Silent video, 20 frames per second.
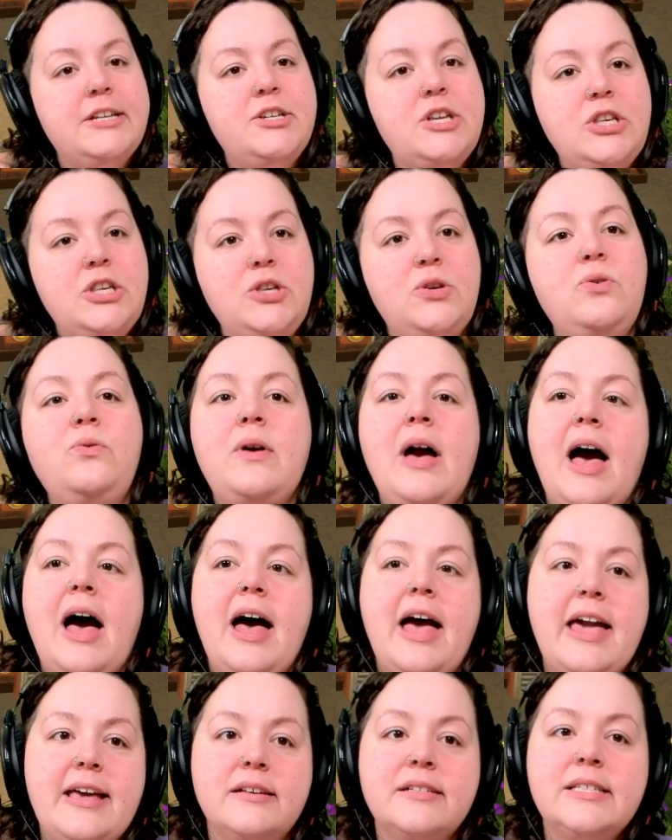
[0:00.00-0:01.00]
to you
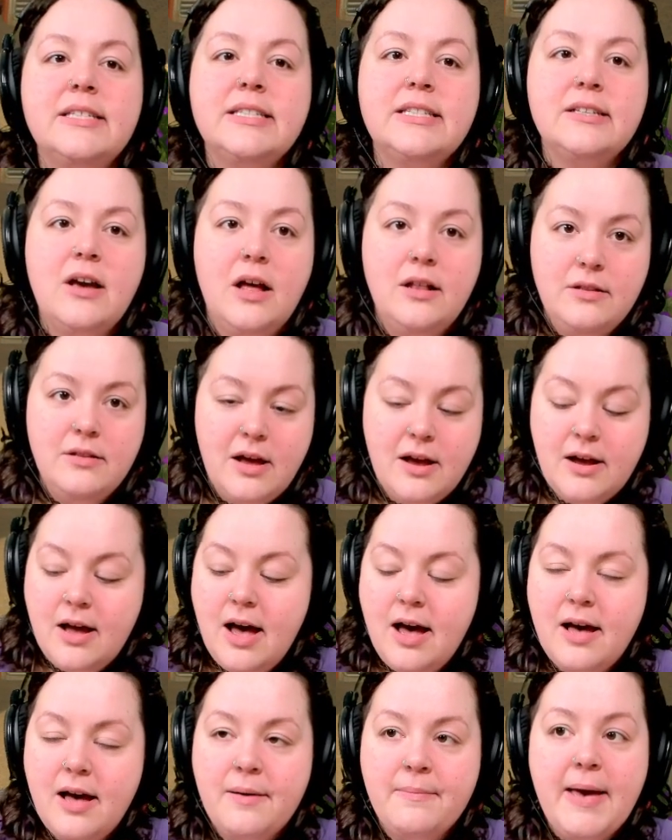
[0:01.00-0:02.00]
guys along
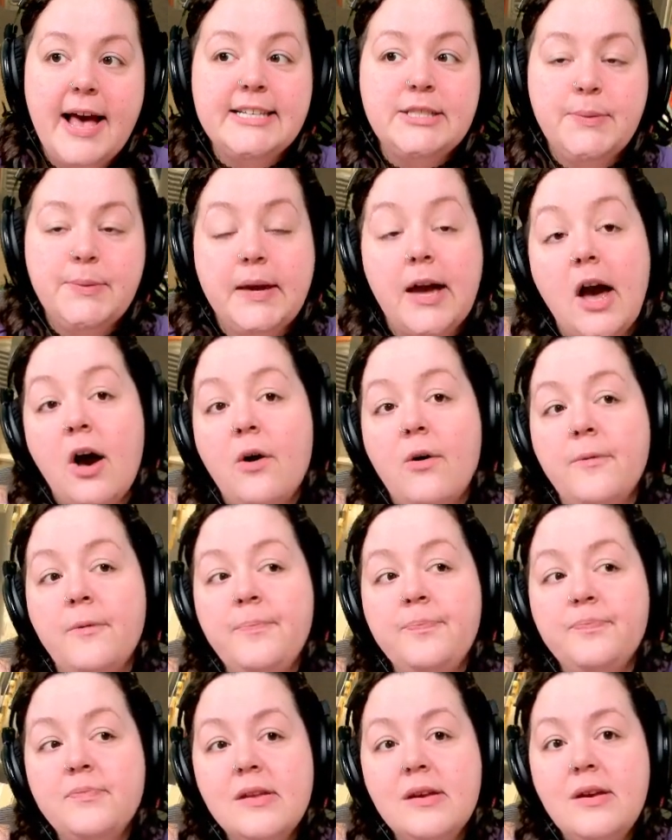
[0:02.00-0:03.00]
um, as we go
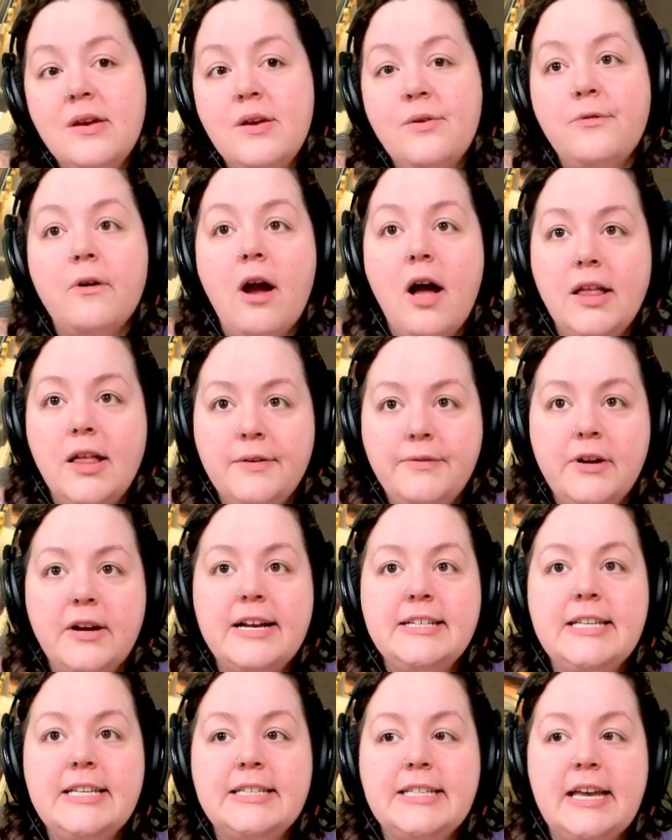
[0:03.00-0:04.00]
for all of your
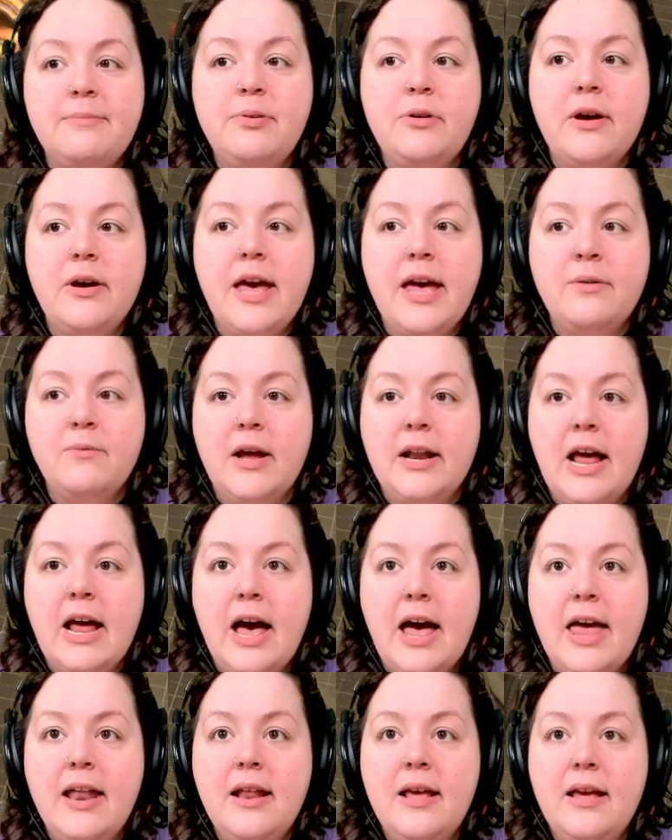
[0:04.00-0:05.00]
guys' input and
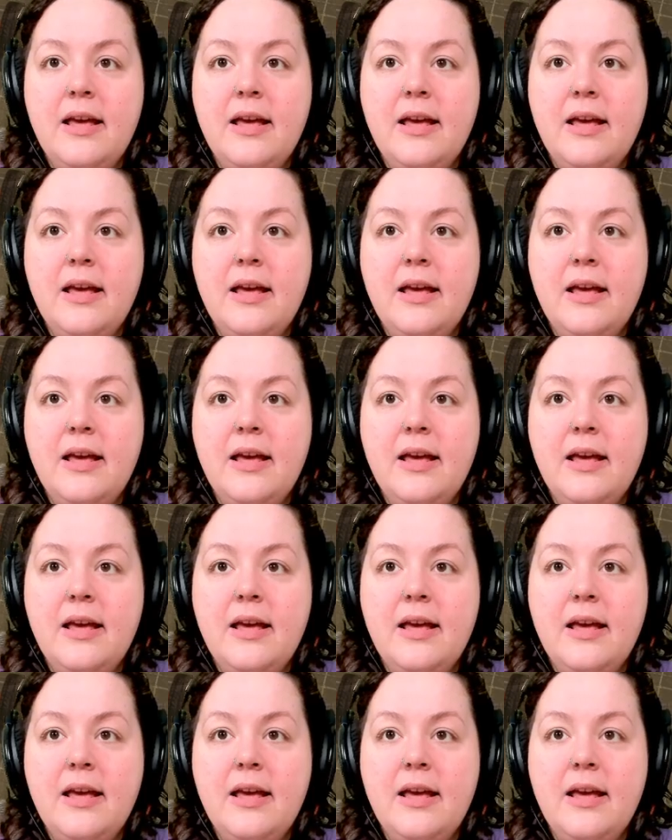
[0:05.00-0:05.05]
whatnot.